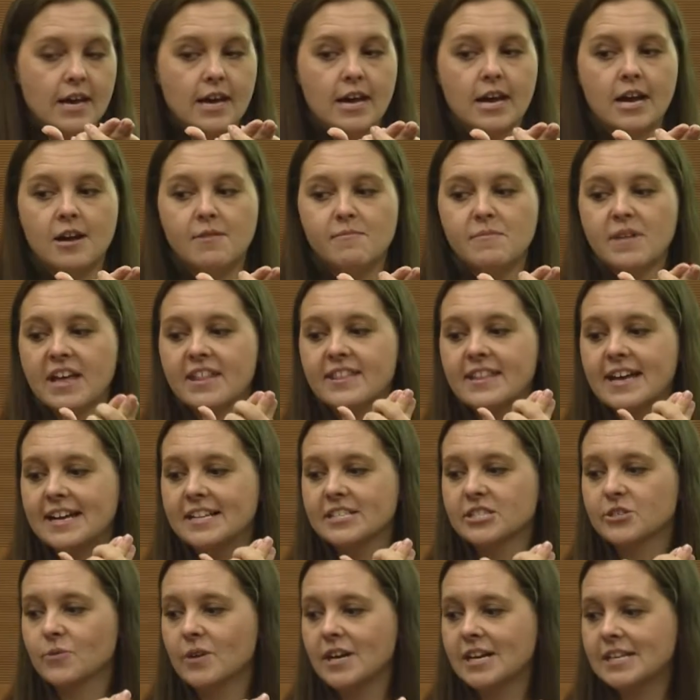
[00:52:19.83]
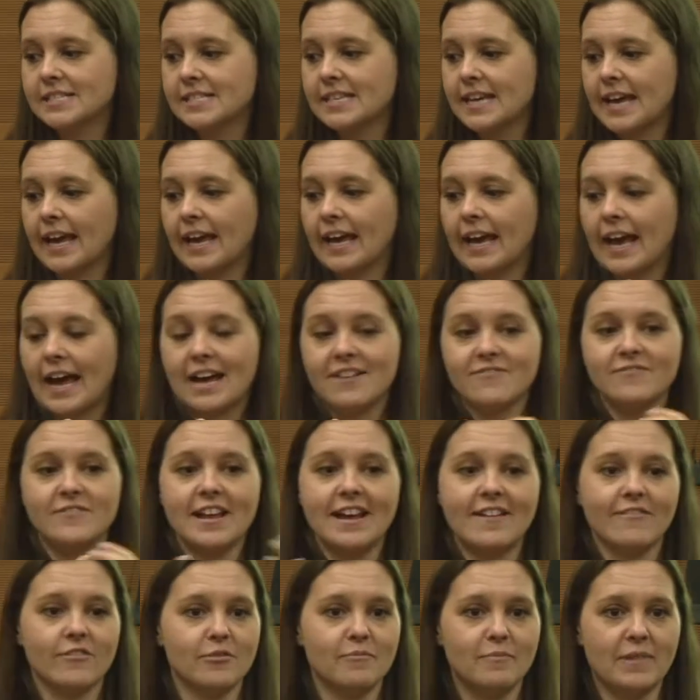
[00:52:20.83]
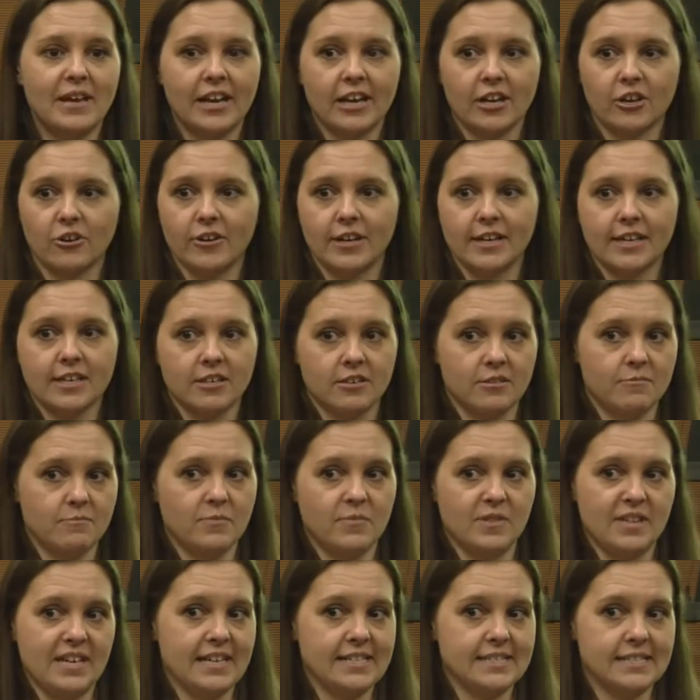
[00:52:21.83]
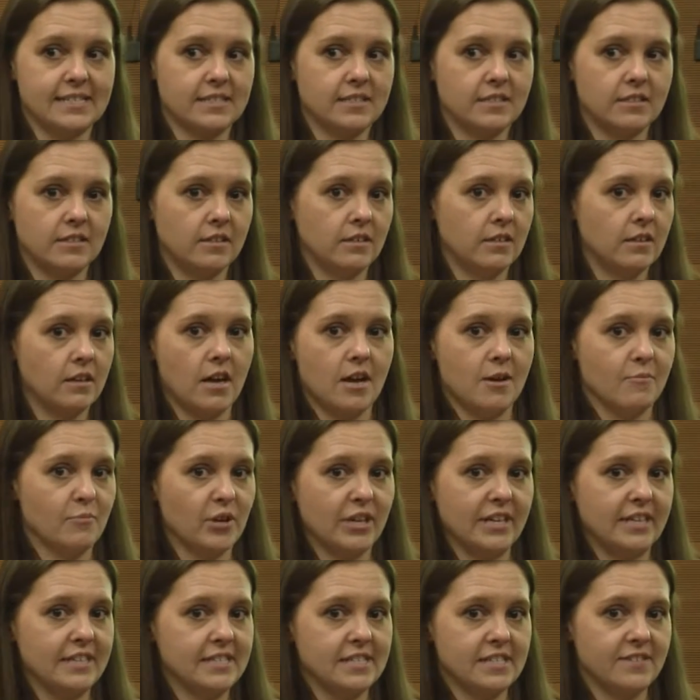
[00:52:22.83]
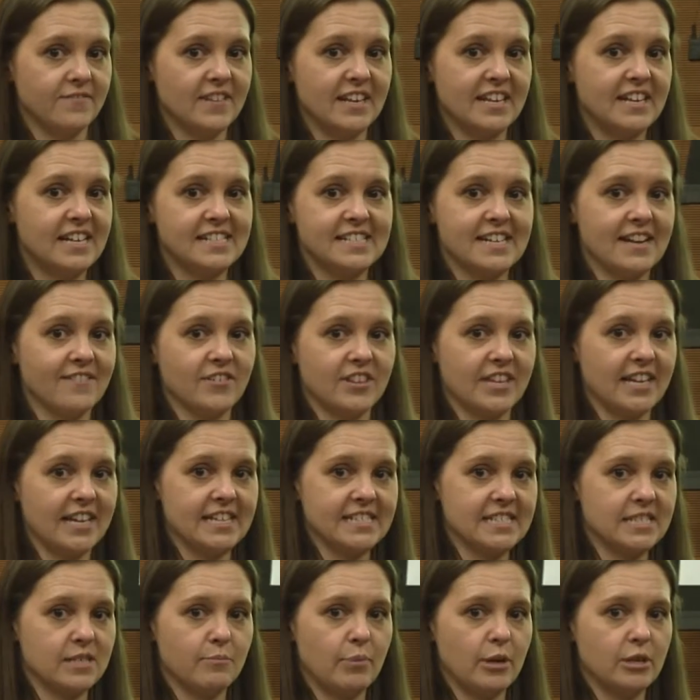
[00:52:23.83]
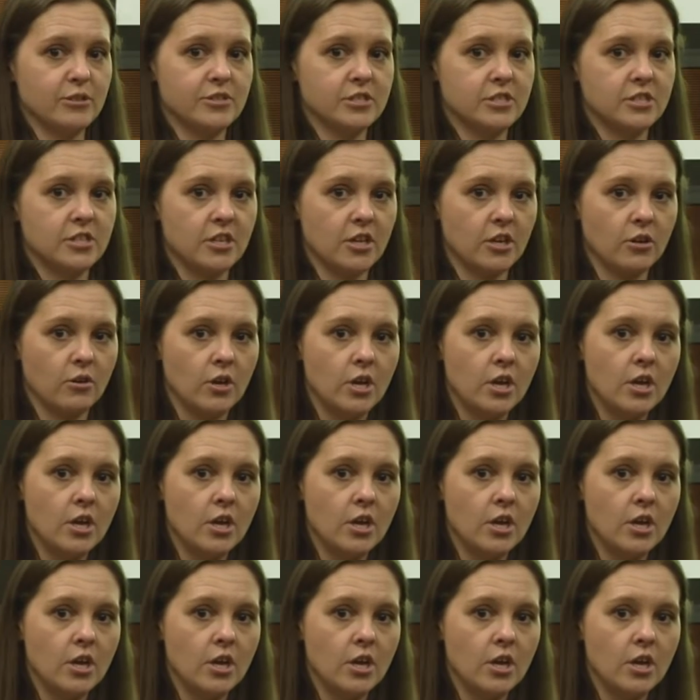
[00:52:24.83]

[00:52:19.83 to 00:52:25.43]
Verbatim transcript: Um, and that's where I say I've never met a curriculum that's comprehensive, that does everything it's supposed to do.